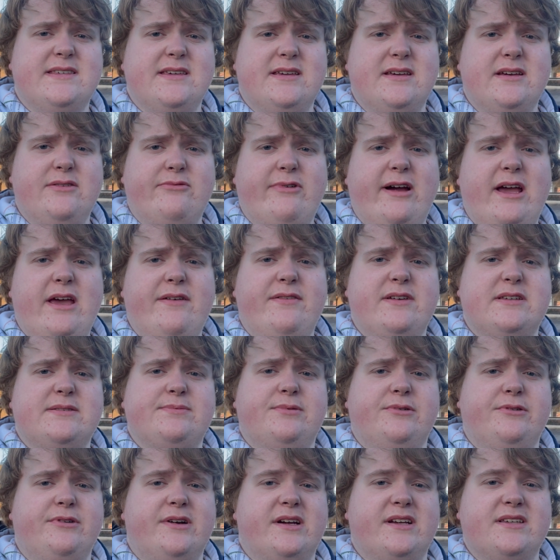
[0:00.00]
a way of
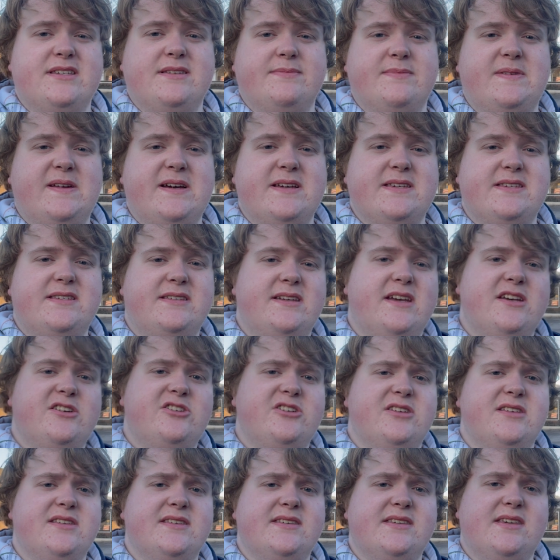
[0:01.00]
exploring some nice
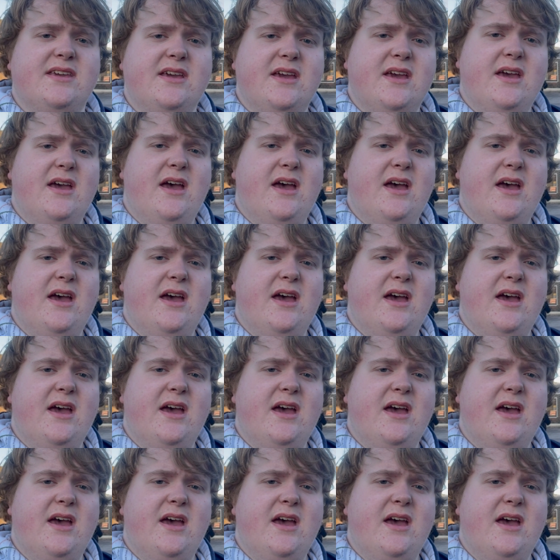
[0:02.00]
stations